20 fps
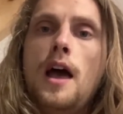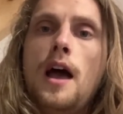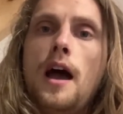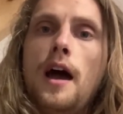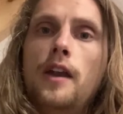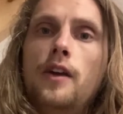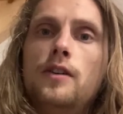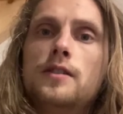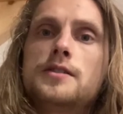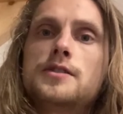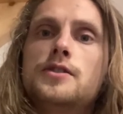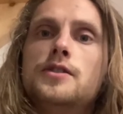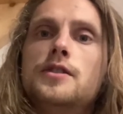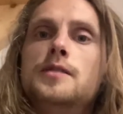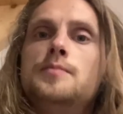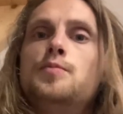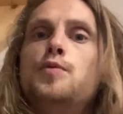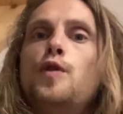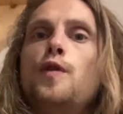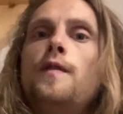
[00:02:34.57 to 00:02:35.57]
And also
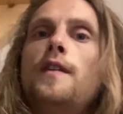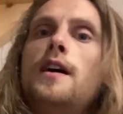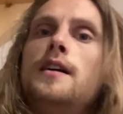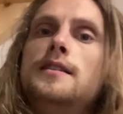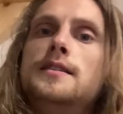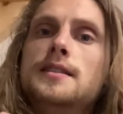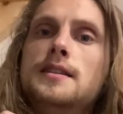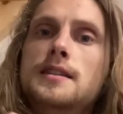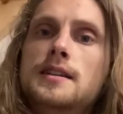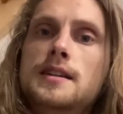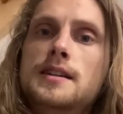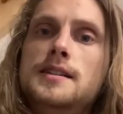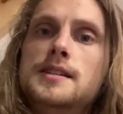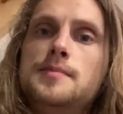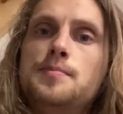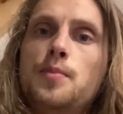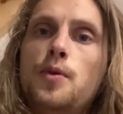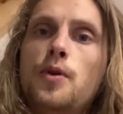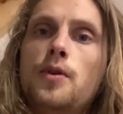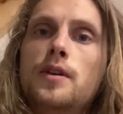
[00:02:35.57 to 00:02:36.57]
it provides an easy
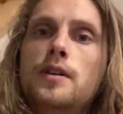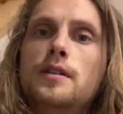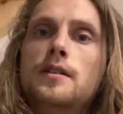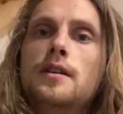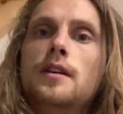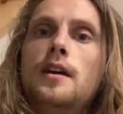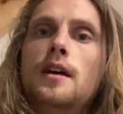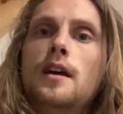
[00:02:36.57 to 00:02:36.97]
point